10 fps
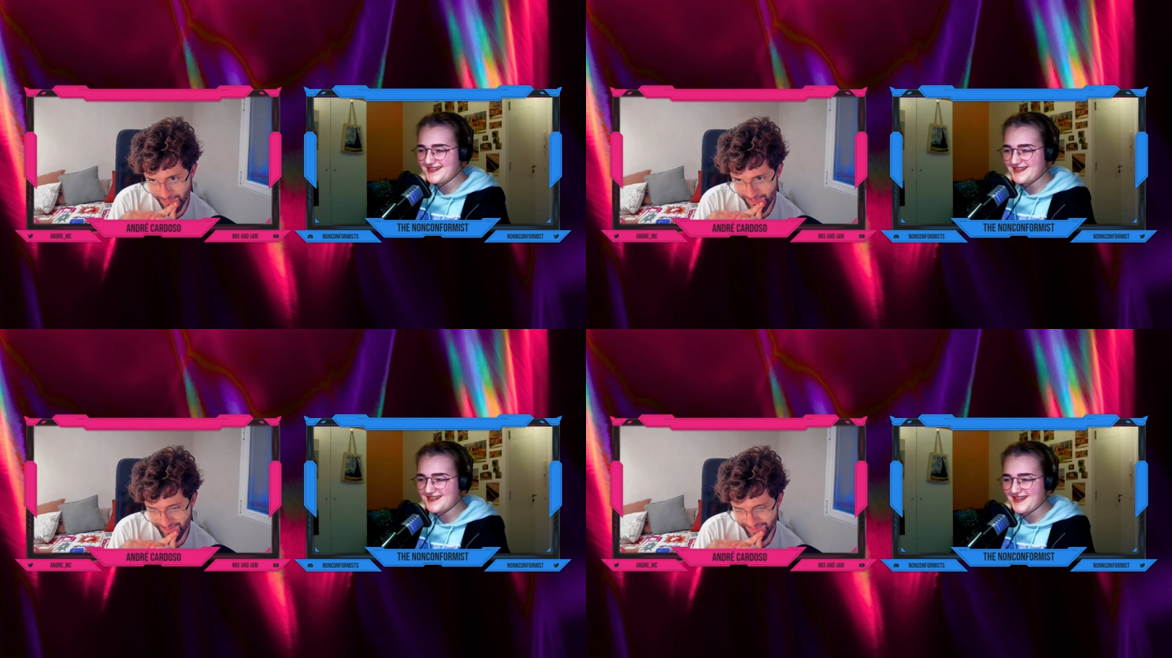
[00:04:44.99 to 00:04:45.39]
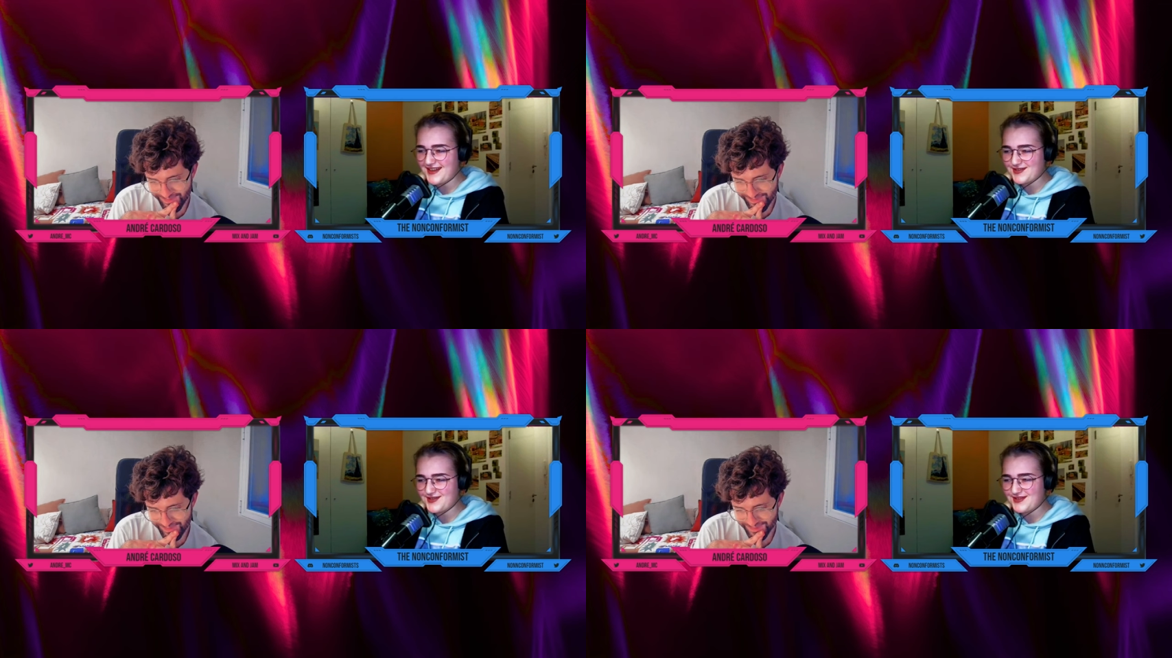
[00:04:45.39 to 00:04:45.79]
Speaker 1: is it
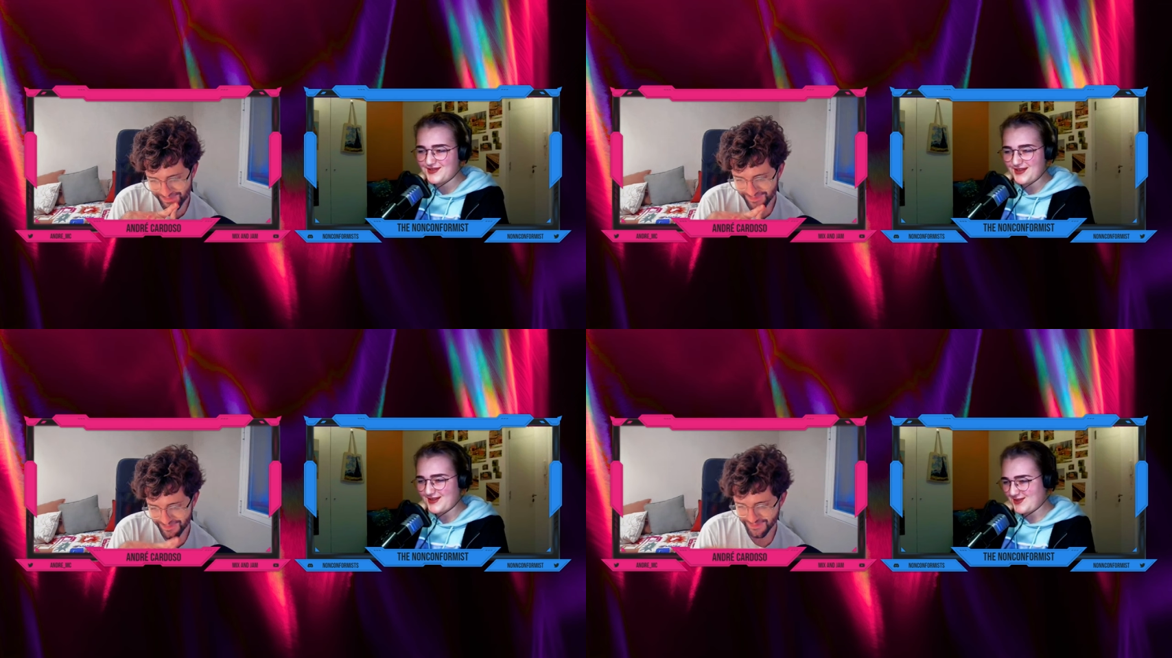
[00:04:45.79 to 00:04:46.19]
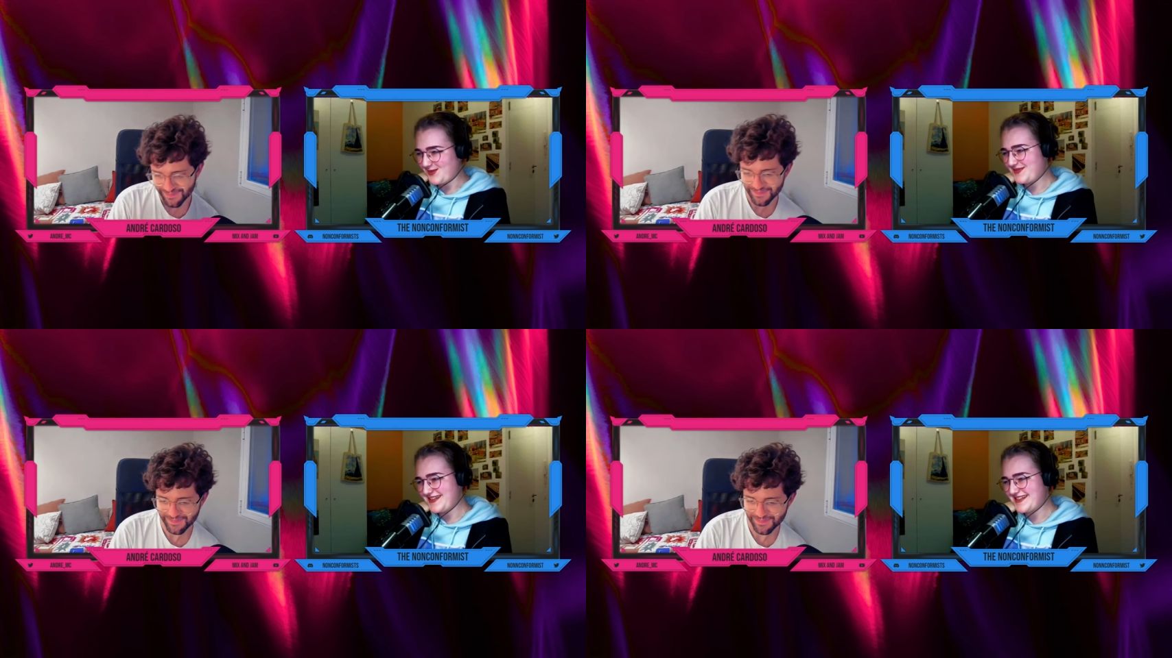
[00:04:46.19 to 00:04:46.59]
actually to get a
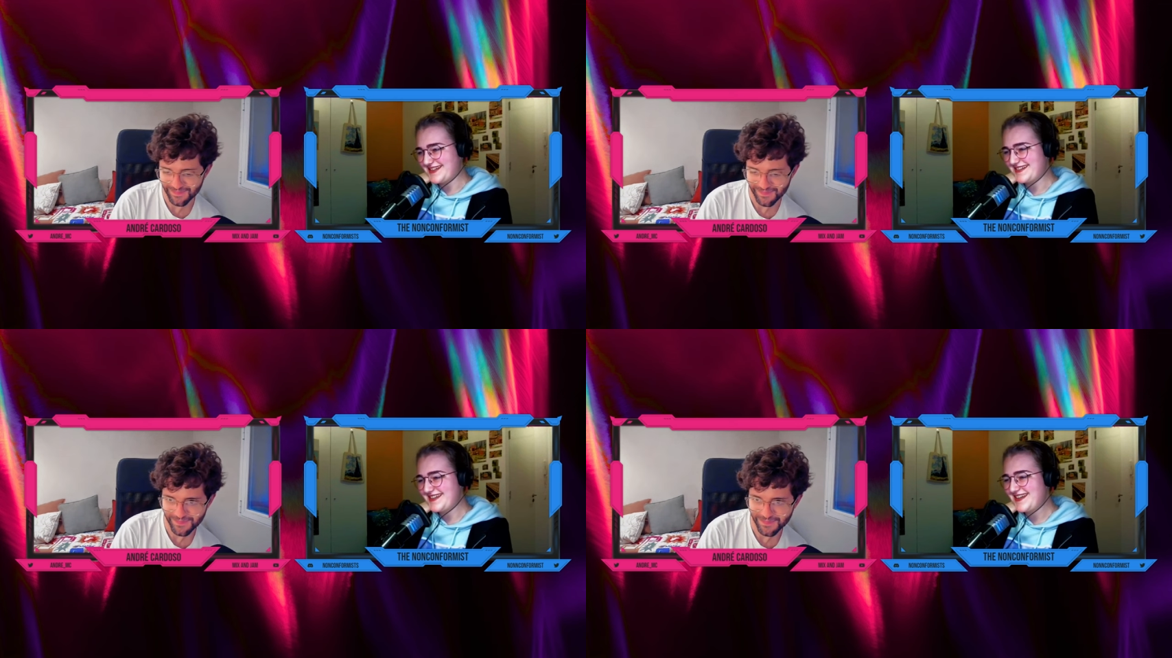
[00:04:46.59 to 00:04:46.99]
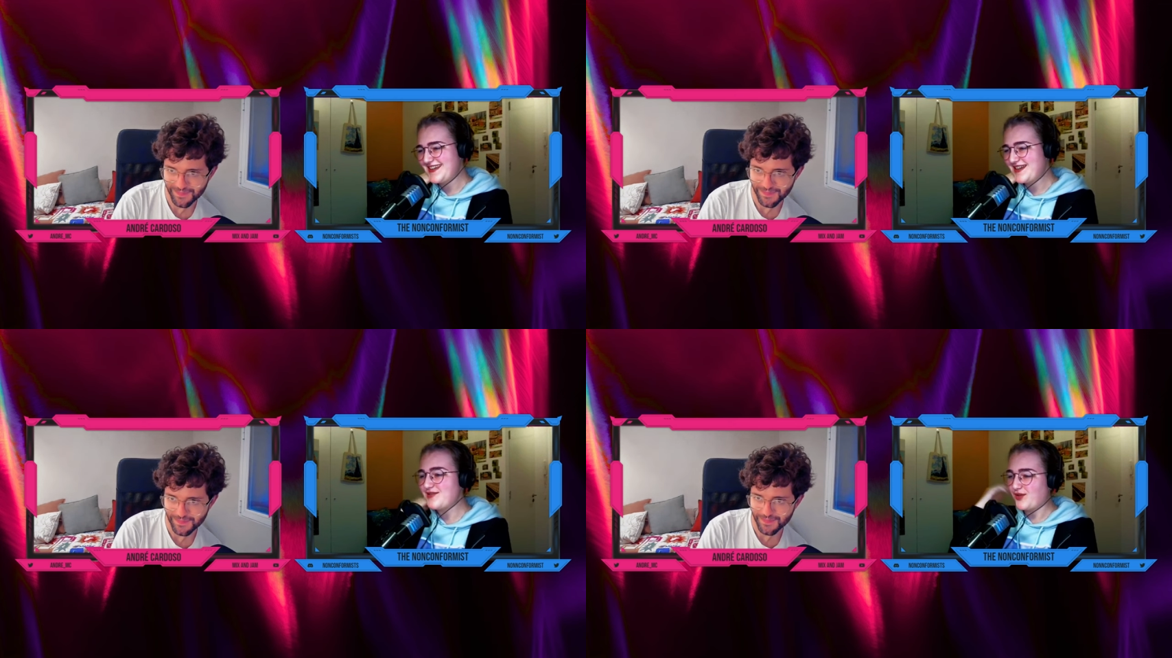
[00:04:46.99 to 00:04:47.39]
job there.
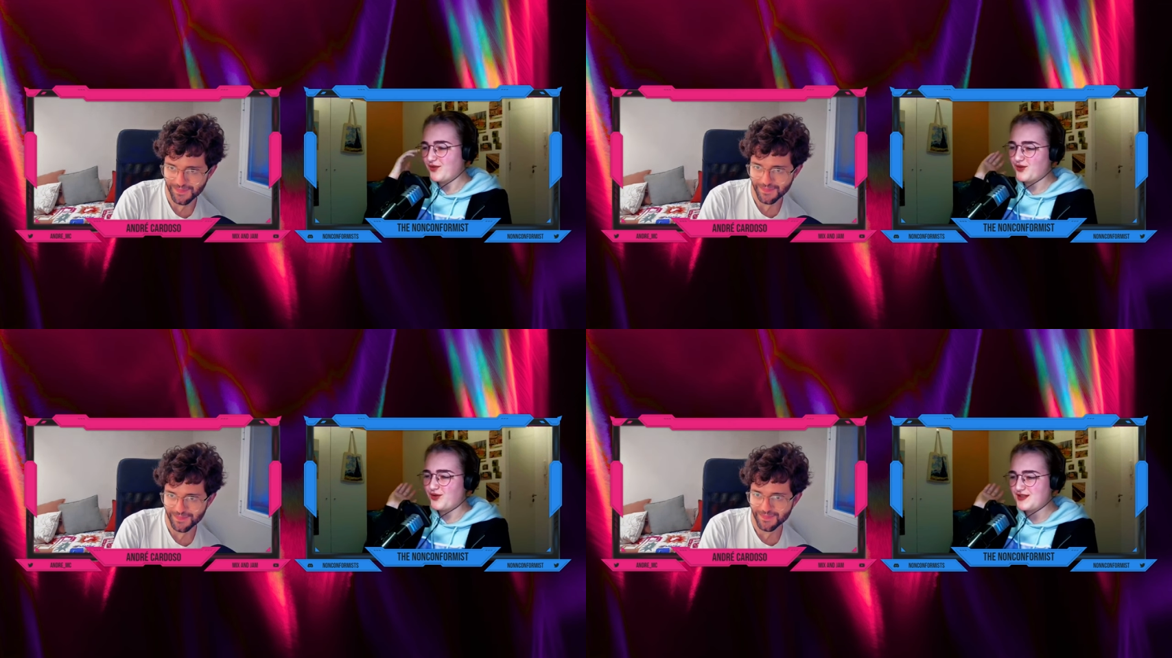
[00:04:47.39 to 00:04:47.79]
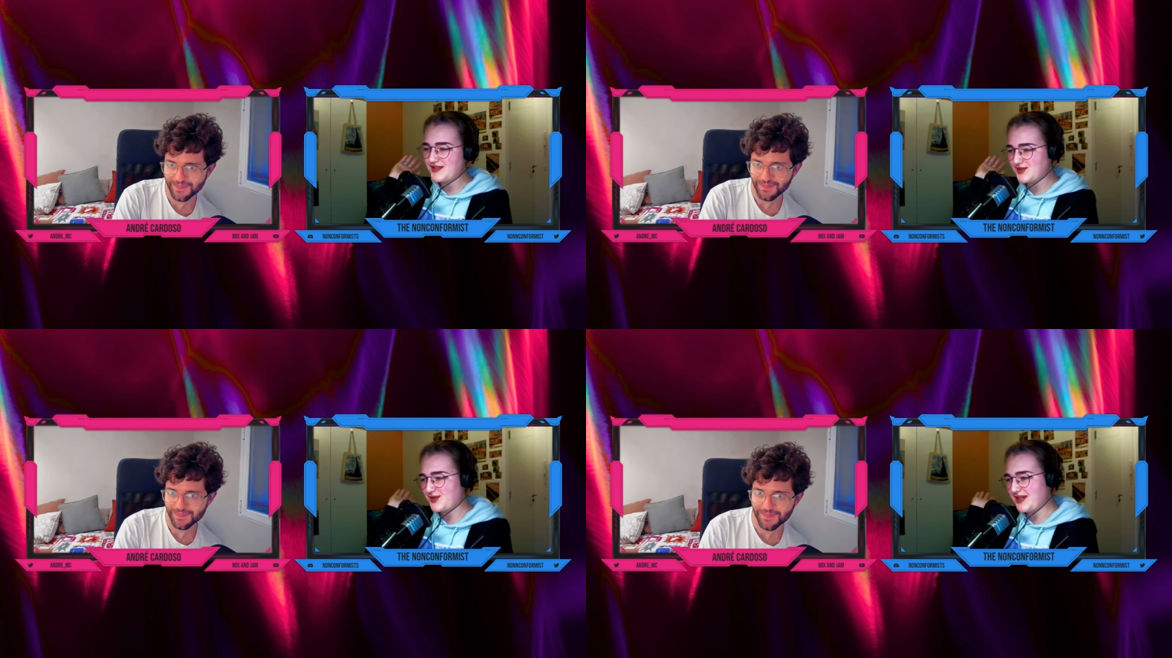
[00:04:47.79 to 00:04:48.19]
If, of course,
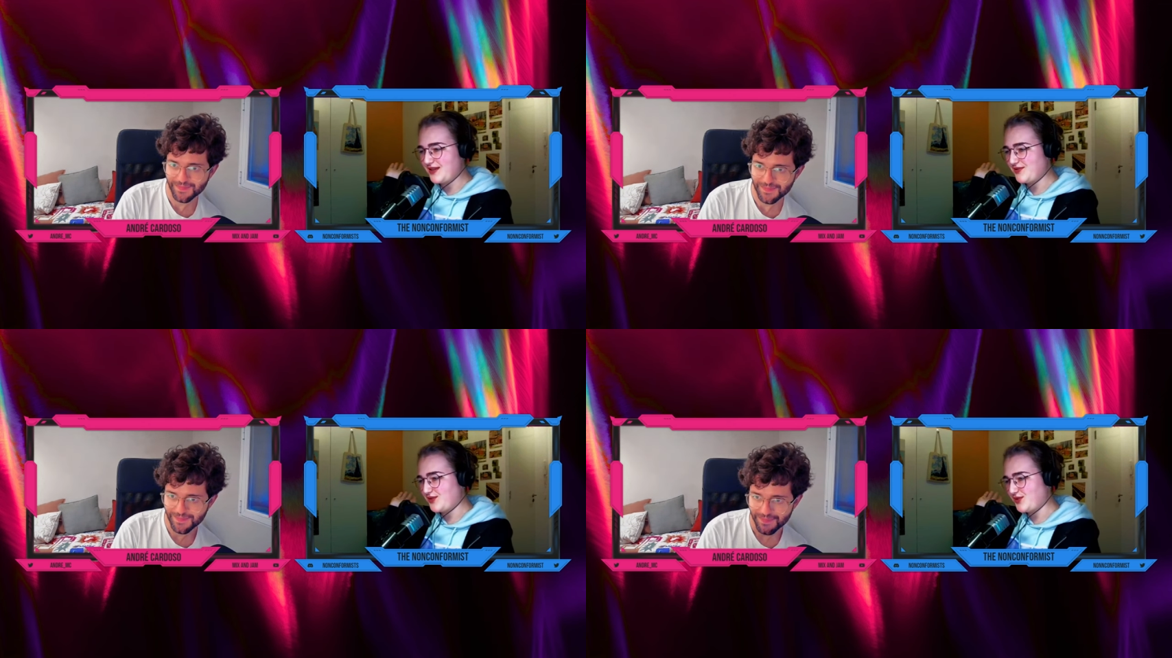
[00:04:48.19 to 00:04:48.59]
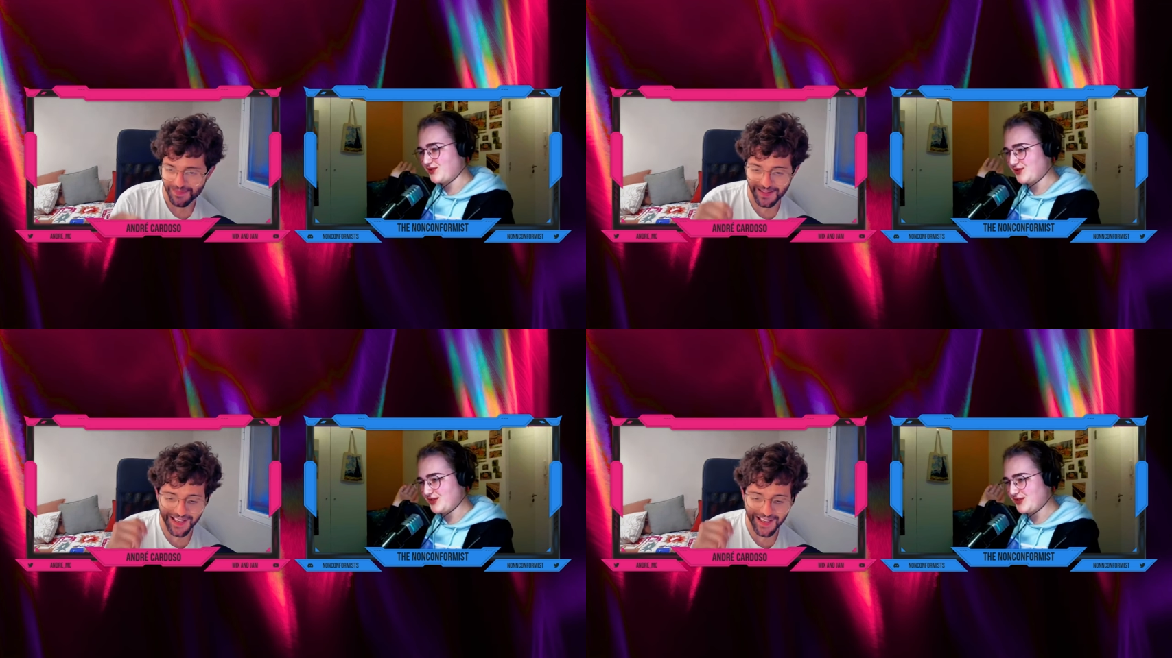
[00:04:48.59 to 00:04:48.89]
it's okay for you to